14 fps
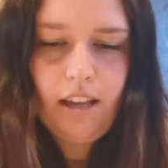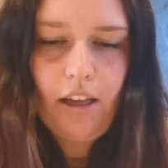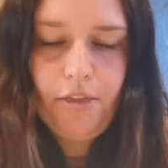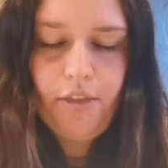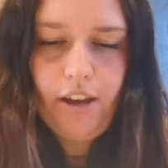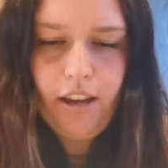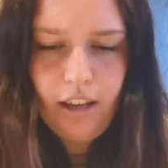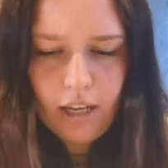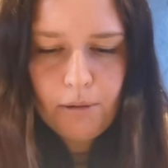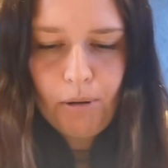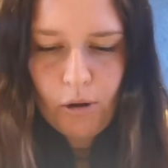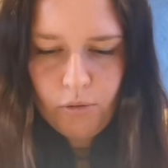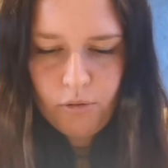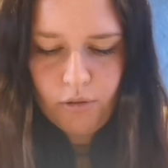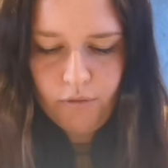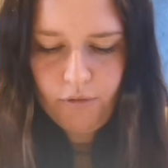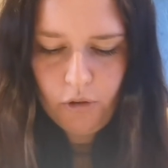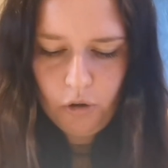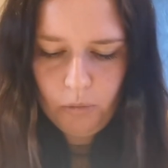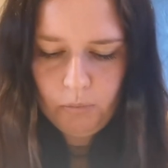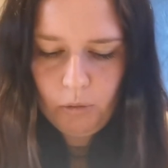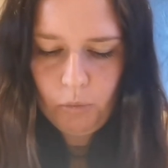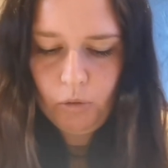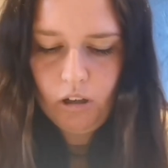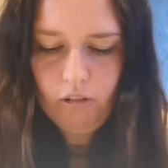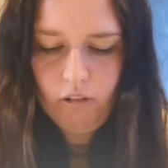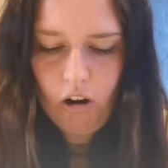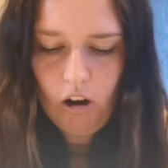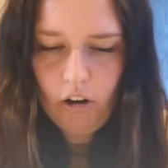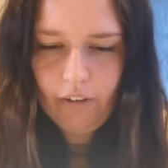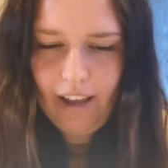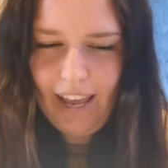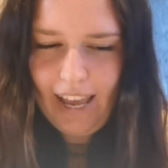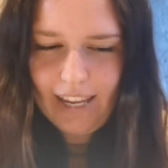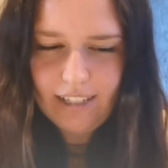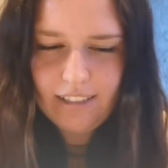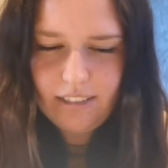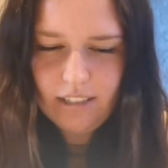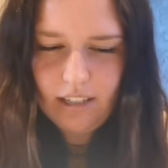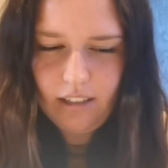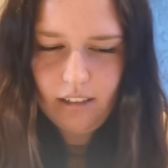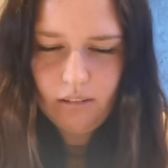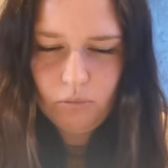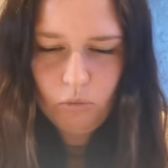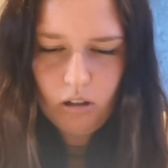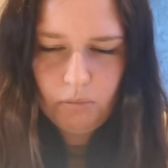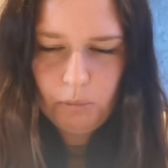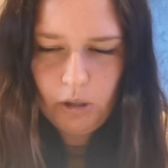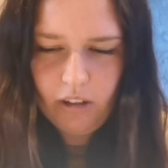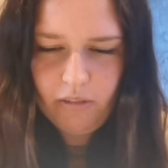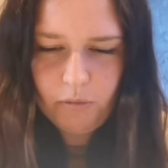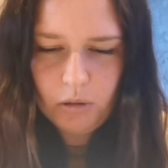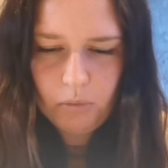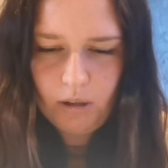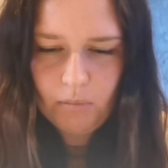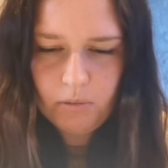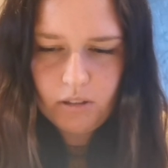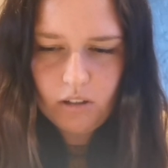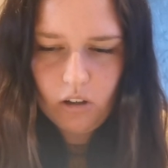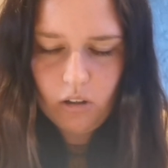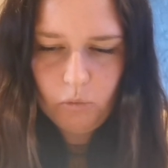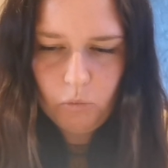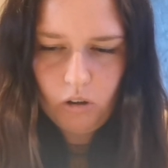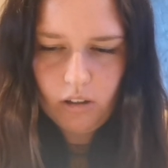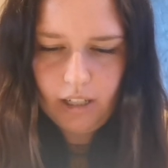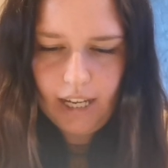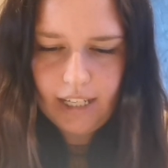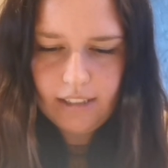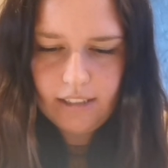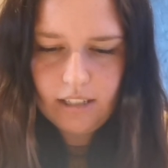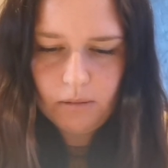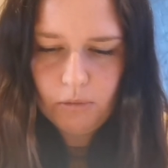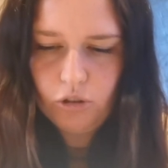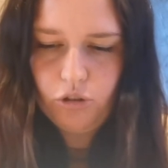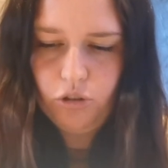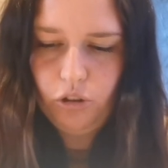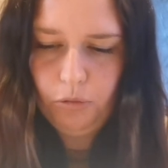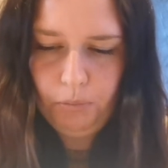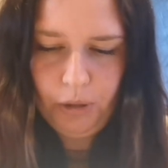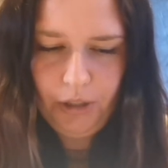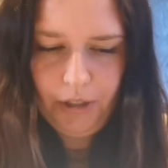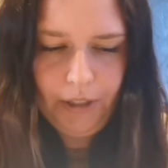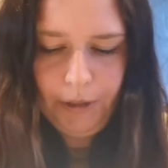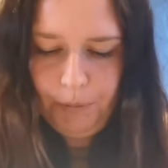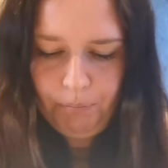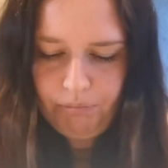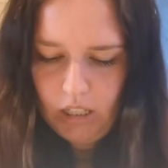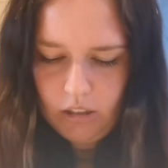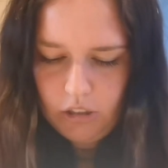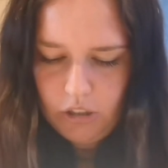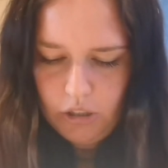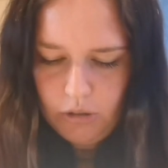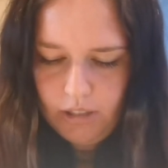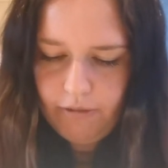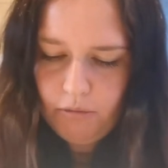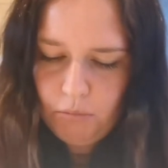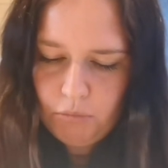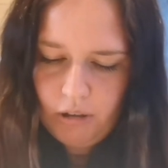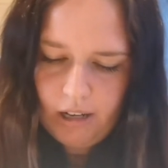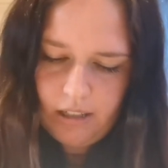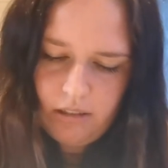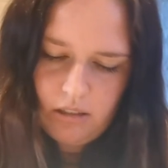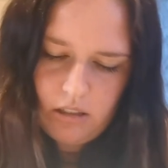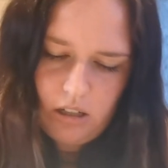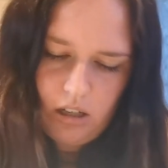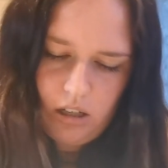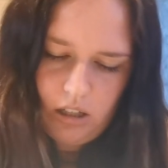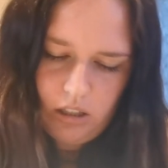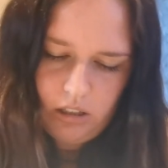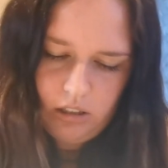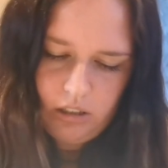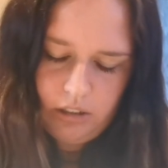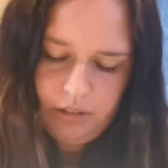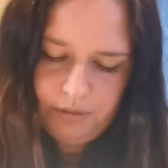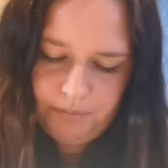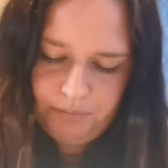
I think both of them were on Etsy. One might have been a website, one Etsy, I'm not sure. But the two different brands are...